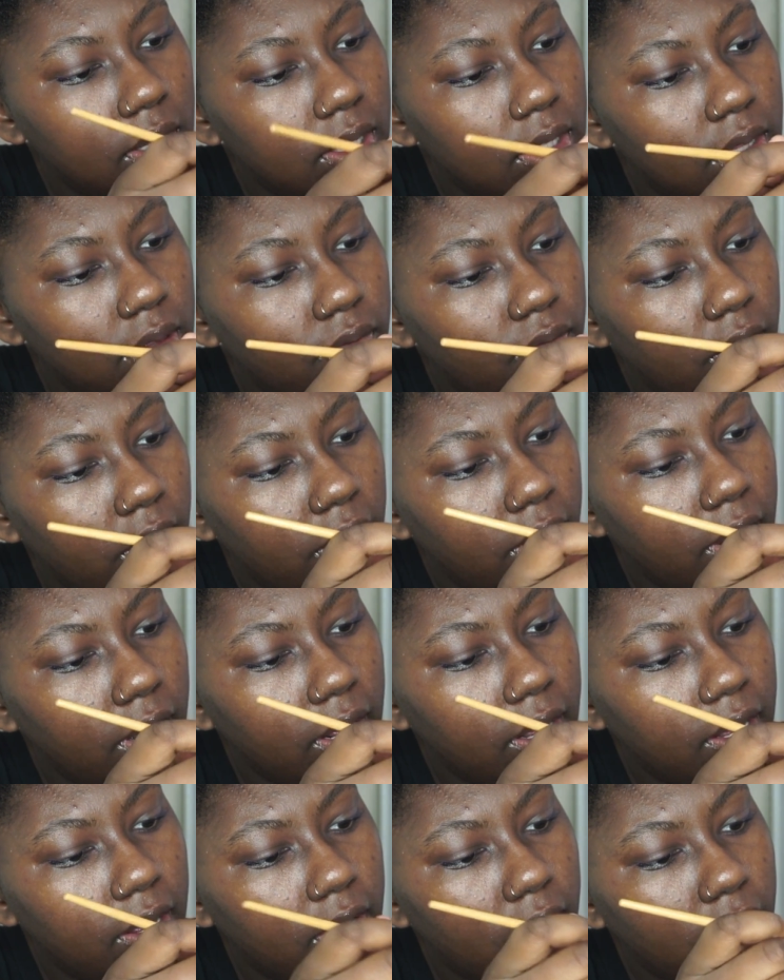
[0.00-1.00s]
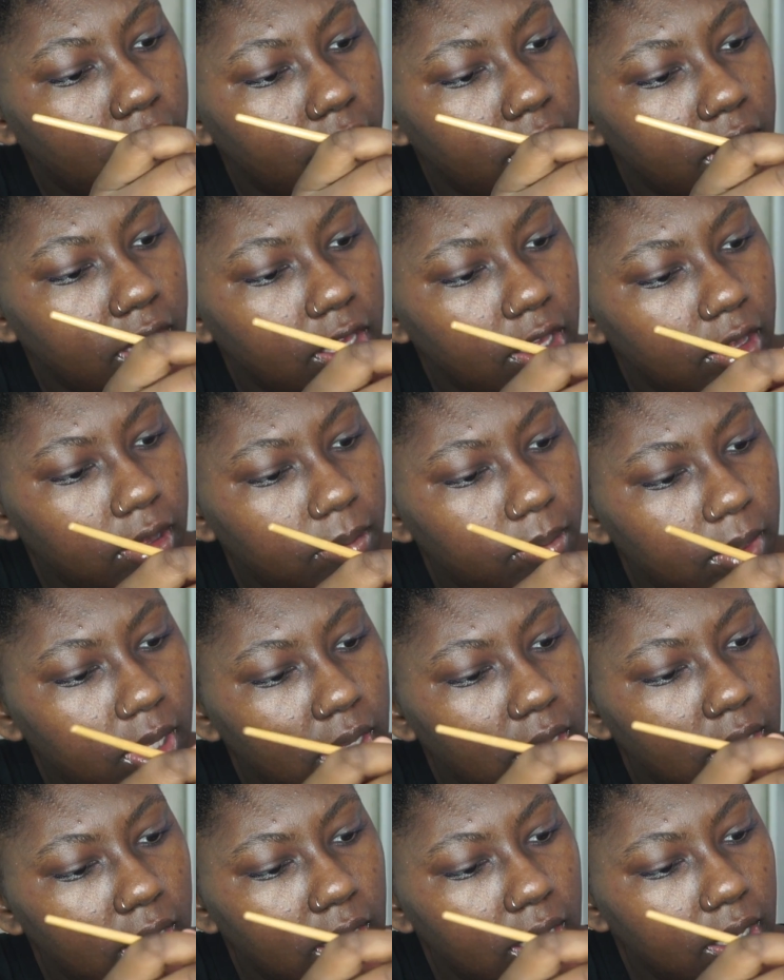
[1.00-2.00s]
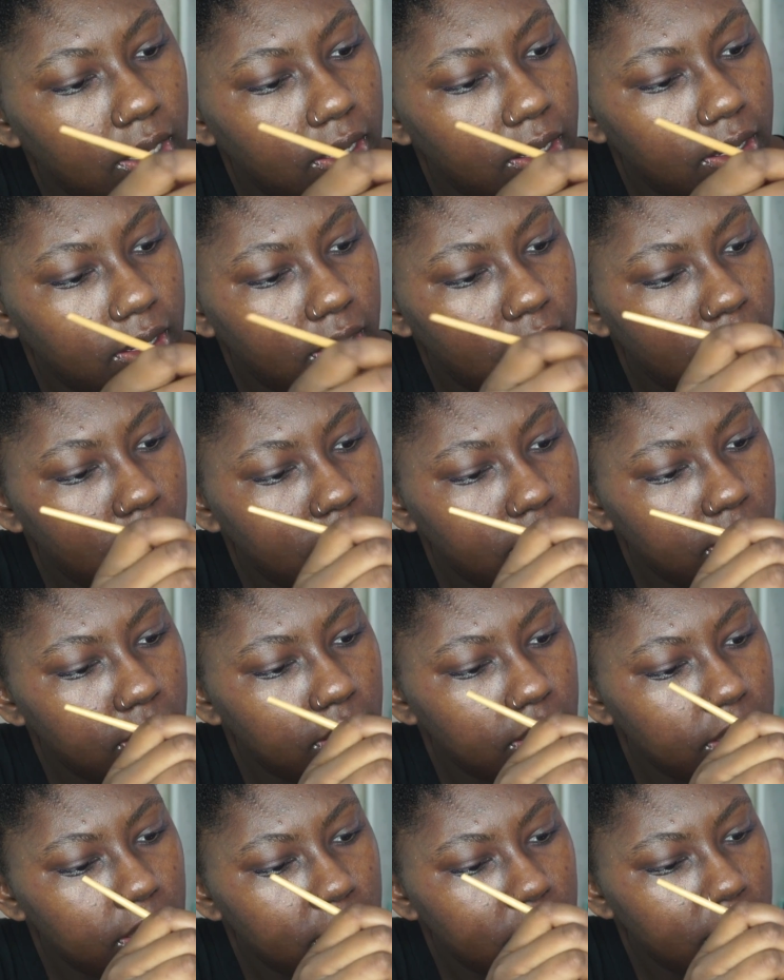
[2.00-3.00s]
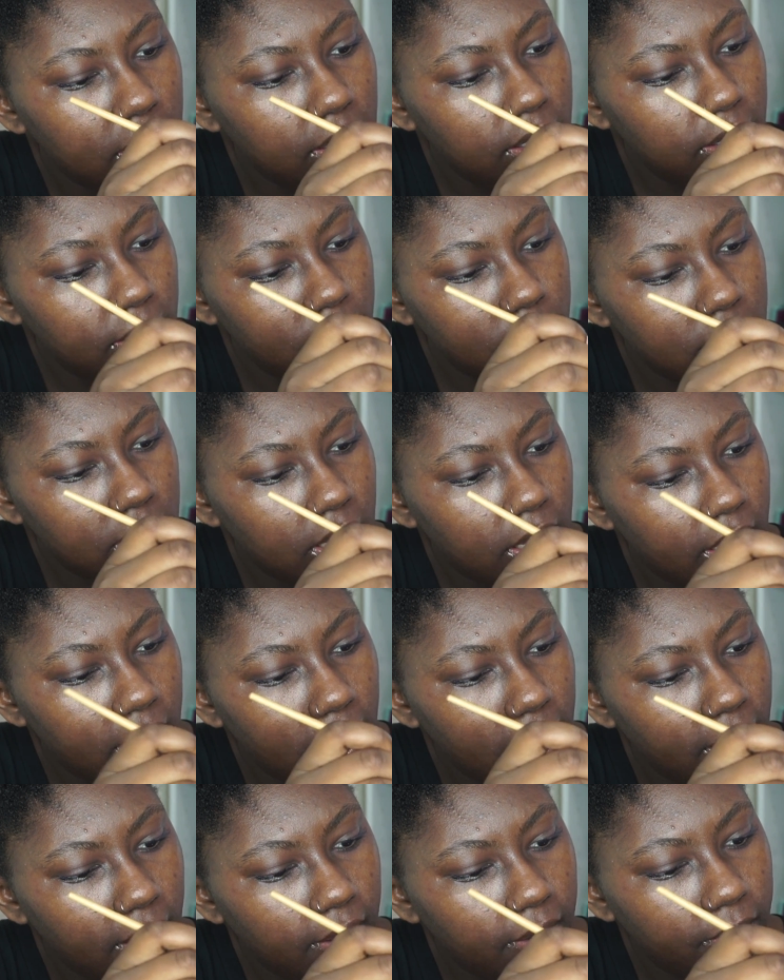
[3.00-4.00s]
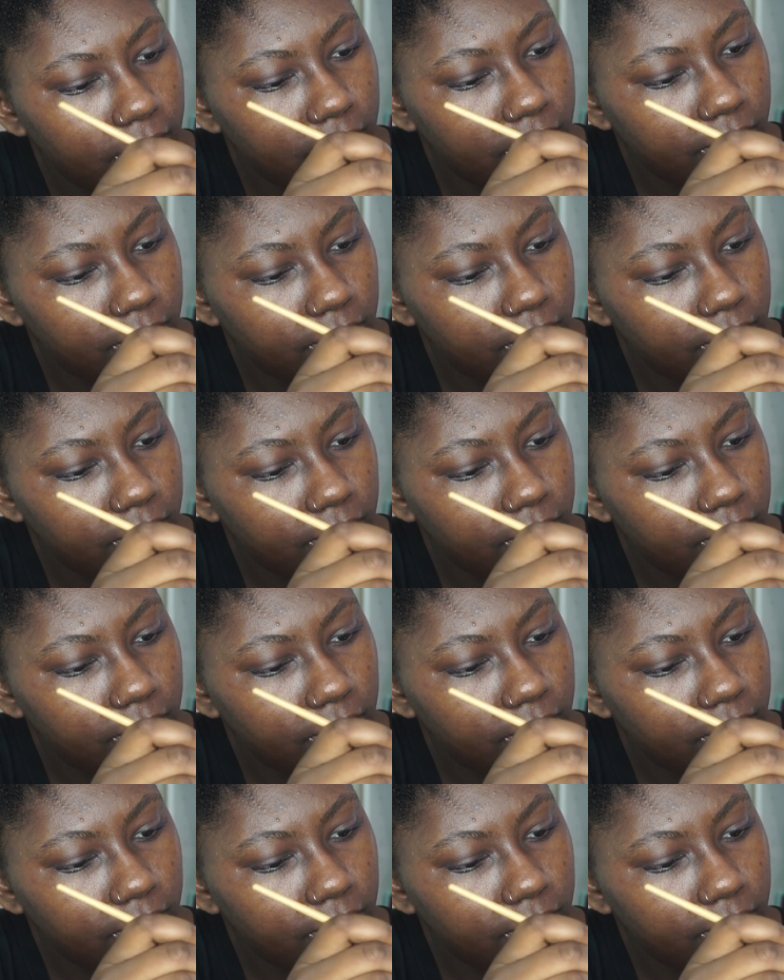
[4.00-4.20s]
It's very creamy, it seems like.